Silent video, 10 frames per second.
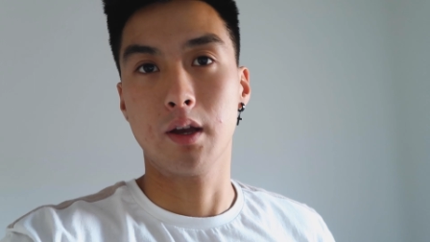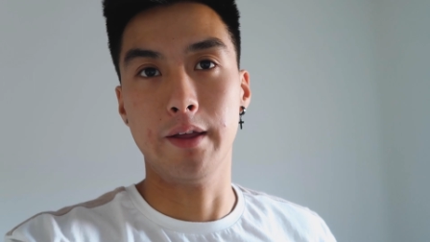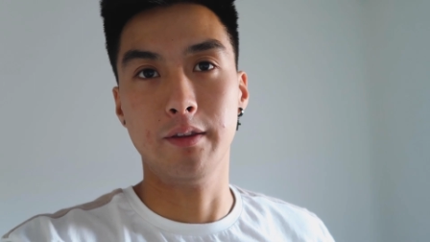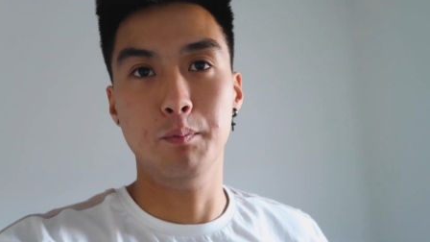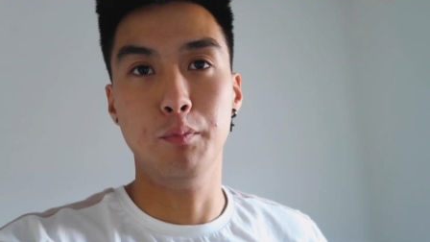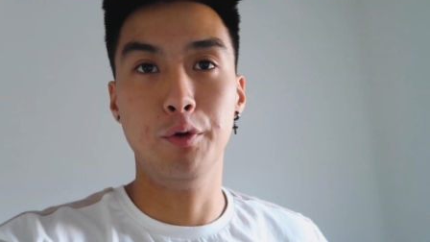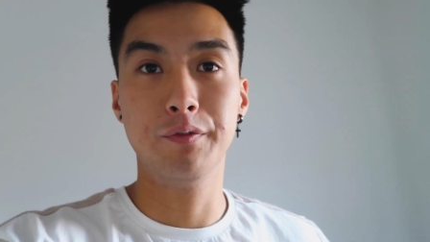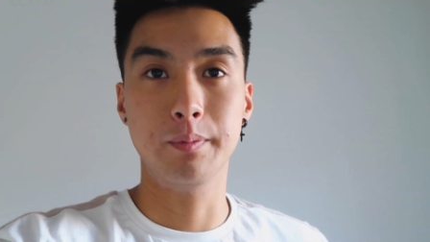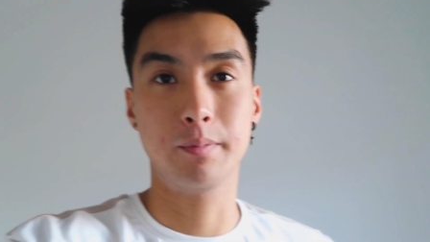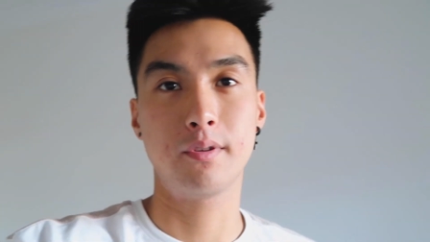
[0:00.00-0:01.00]
had to
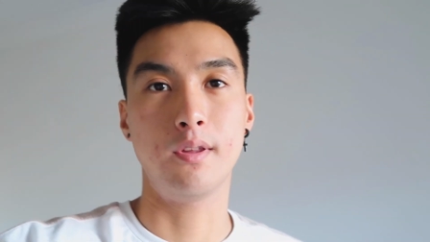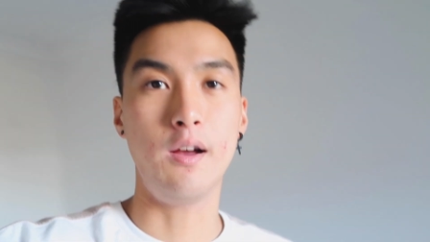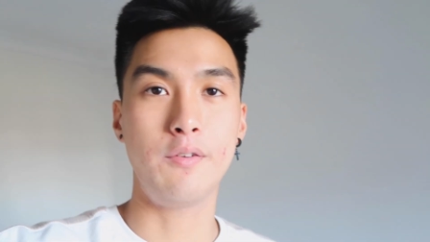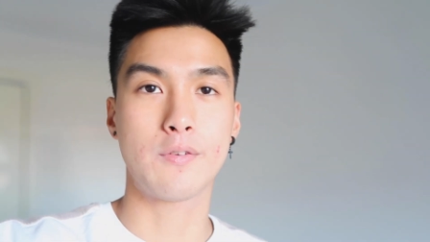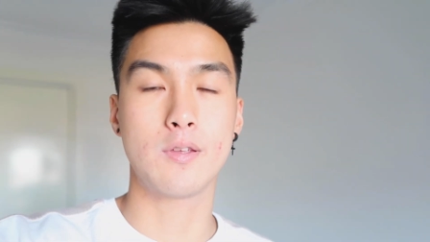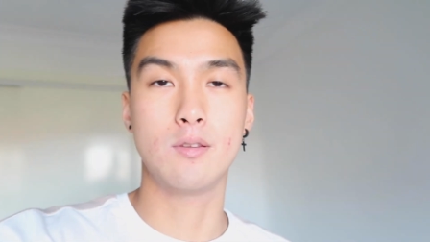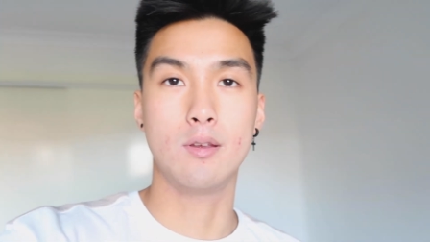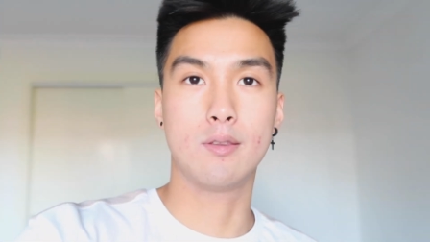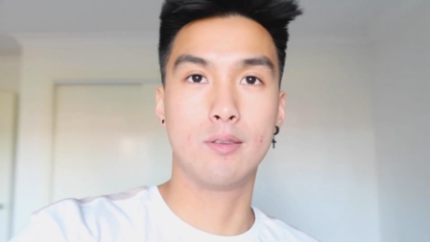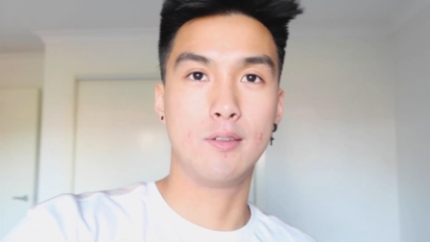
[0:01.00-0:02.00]
move some stuff because
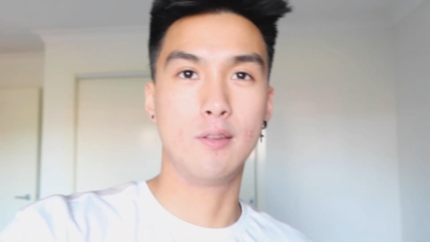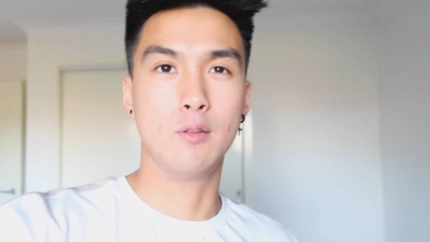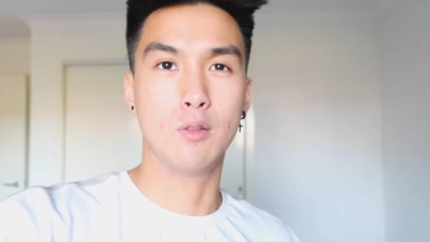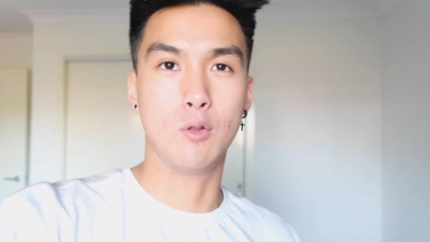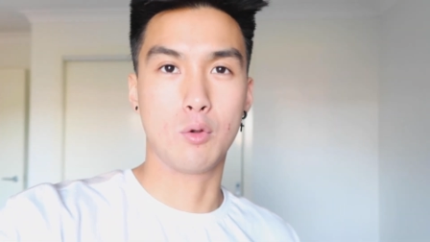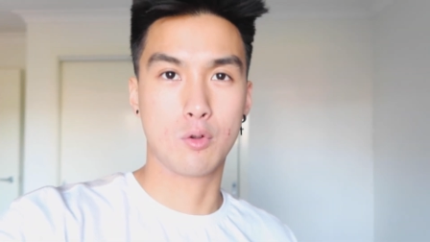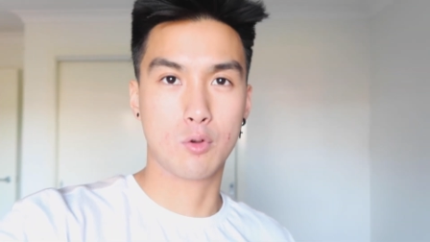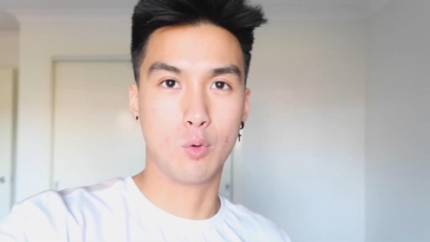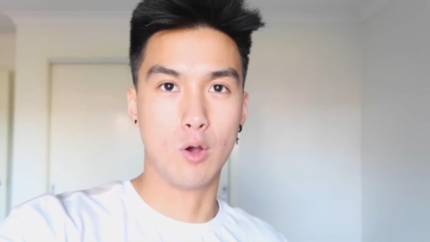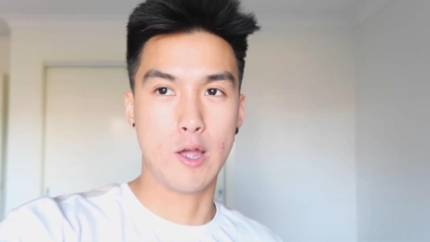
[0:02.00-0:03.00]
it didn't look
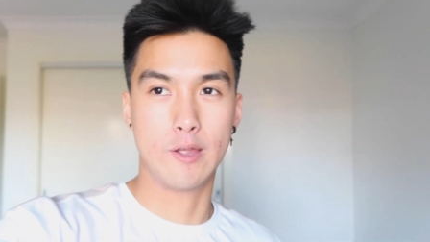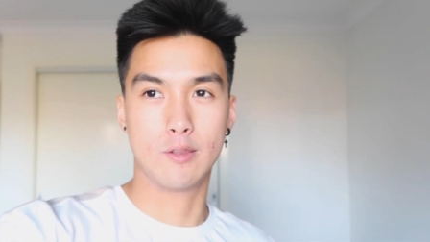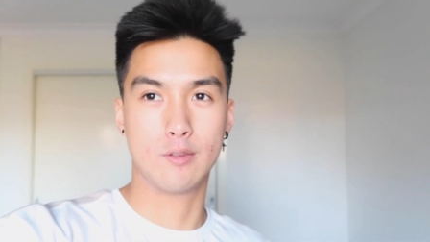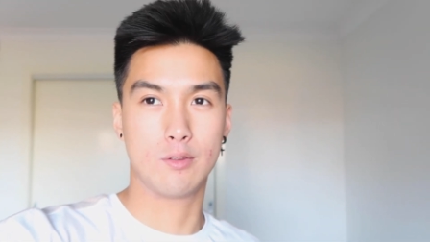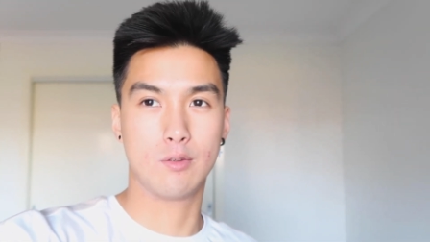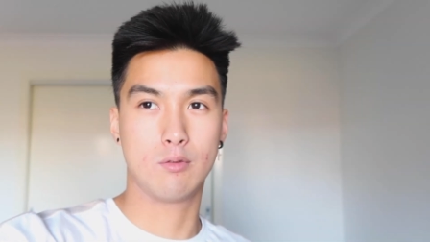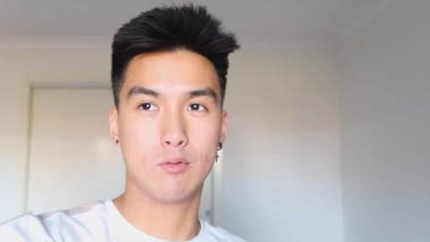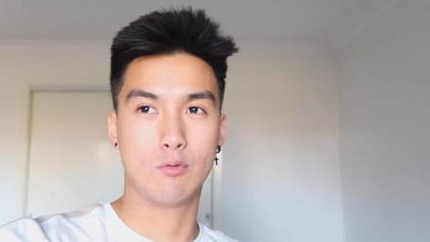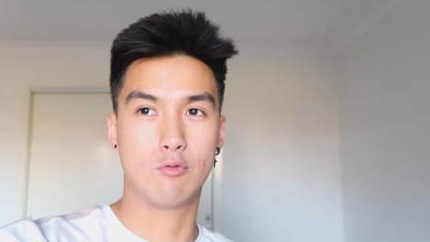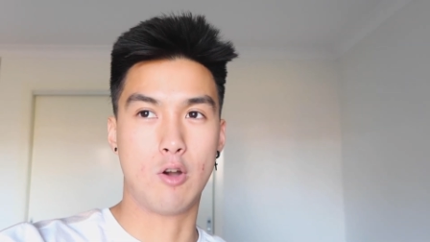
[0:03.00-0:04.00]
quite
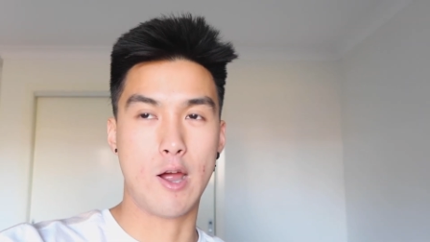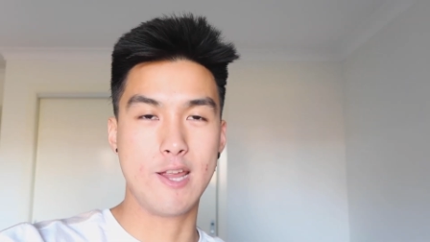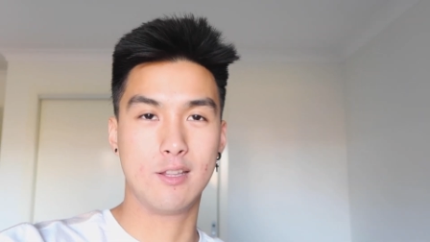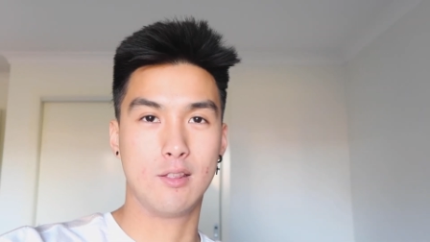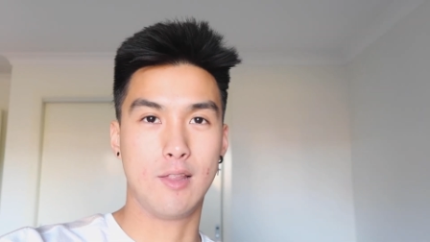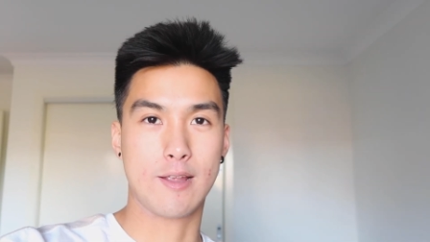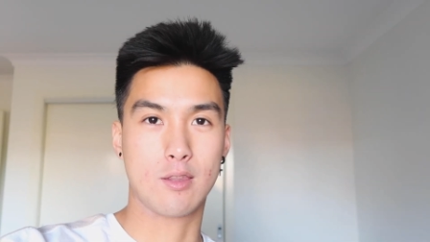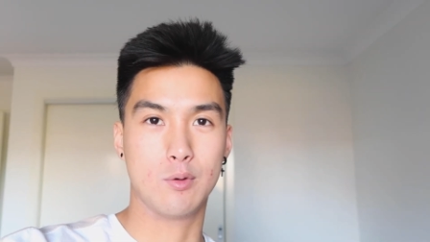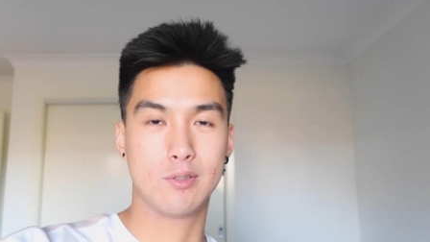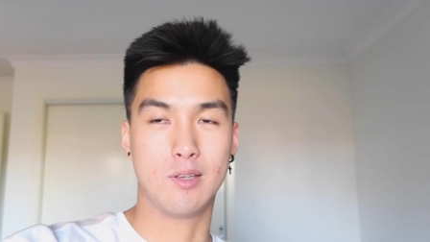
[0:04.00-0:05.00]
right.
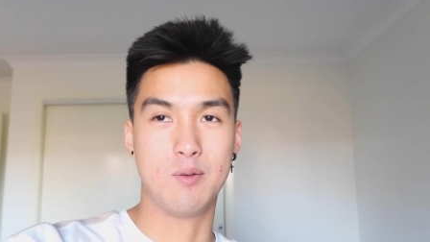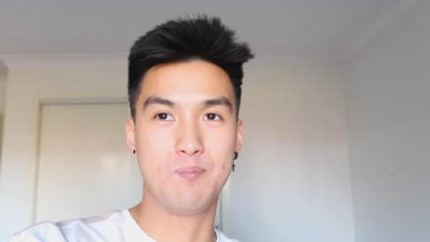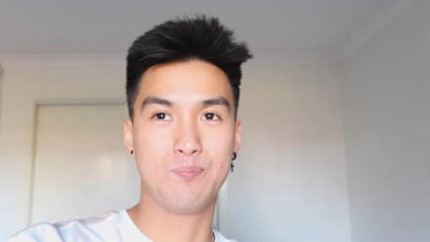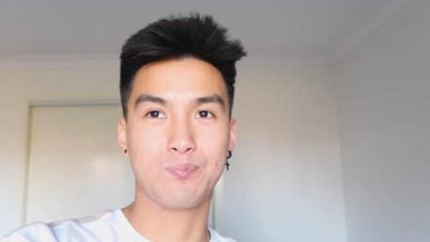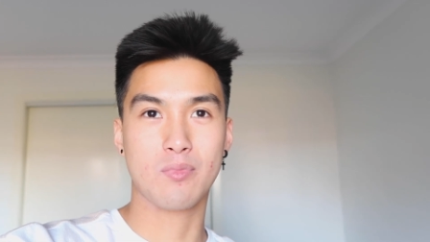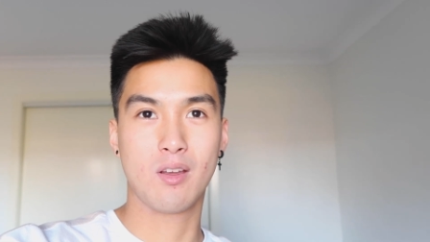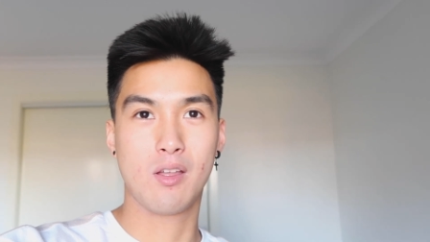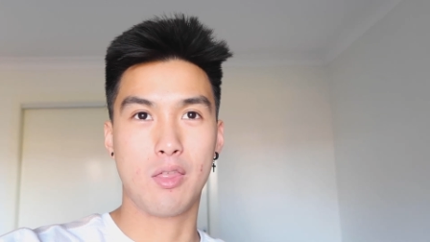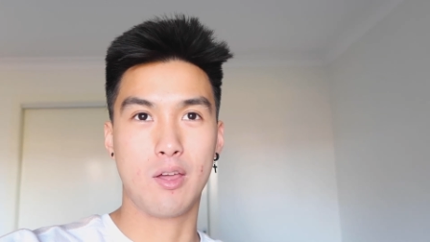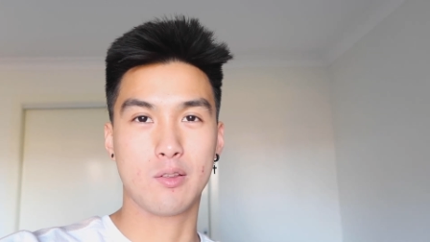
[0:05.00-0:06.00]
Like there was some
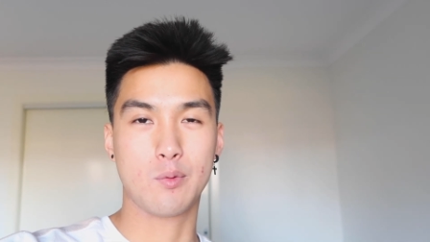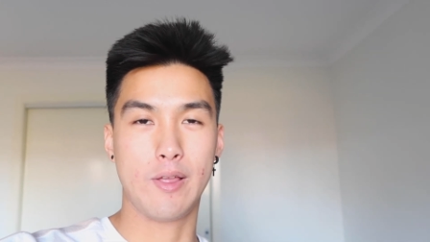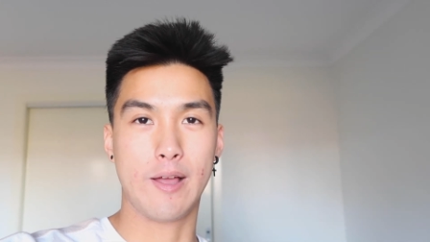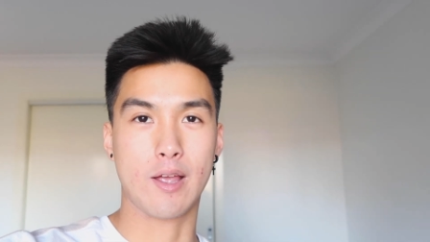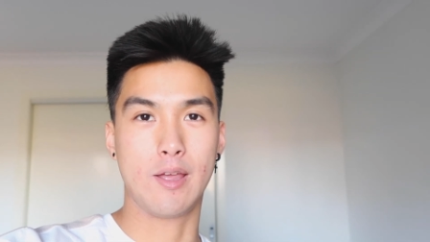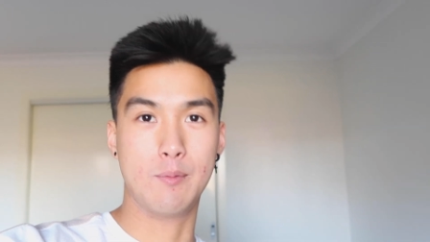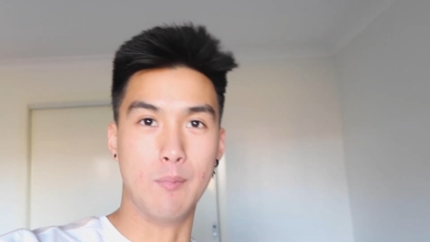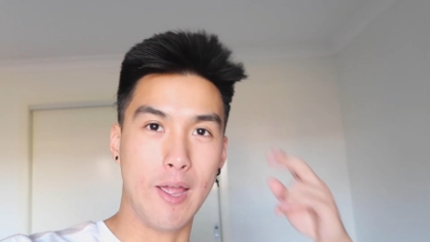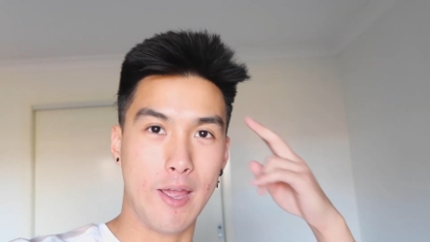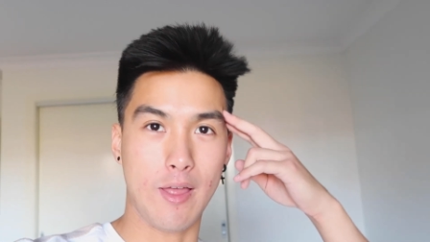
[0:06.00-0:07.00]
things where like
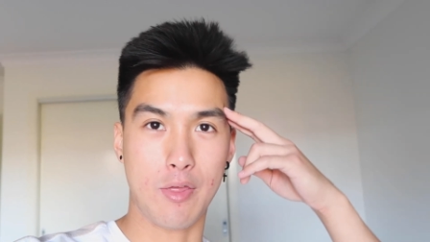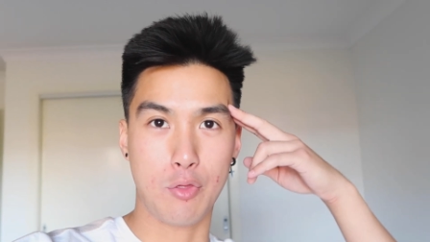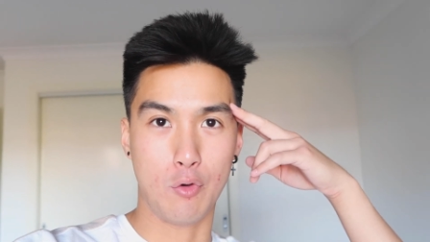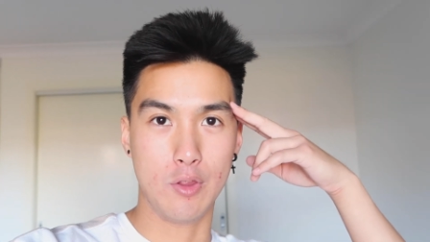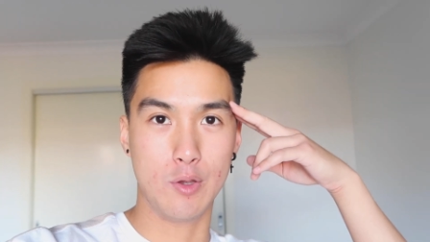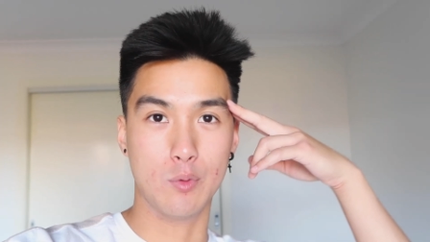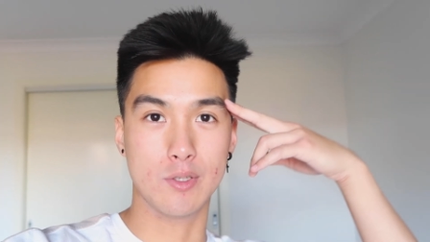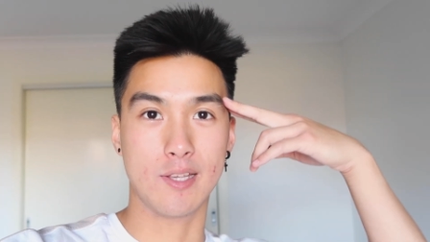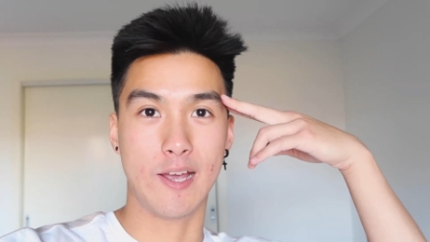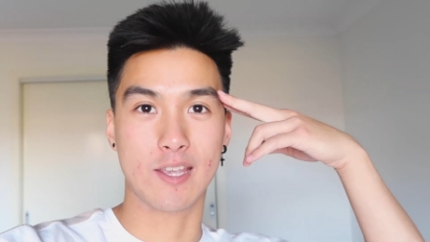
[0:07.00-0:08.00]
in my head I thought it
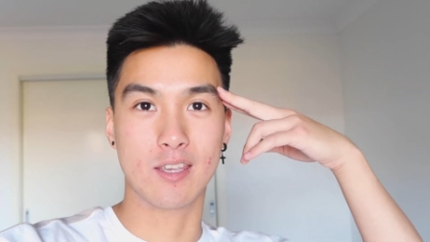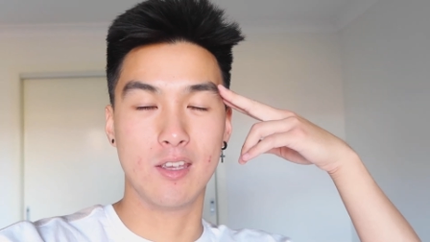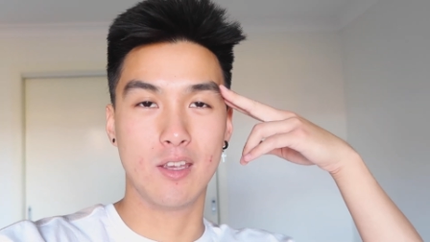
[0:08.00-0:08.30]
was like